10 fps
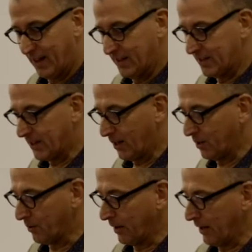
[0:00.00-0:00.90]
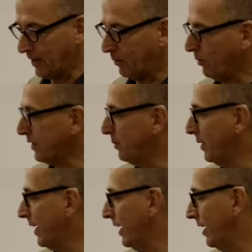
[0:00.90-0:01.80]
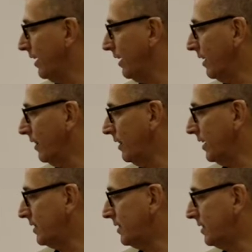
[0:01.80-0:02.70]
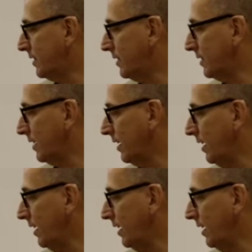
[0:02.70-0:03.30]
So, I want to begin this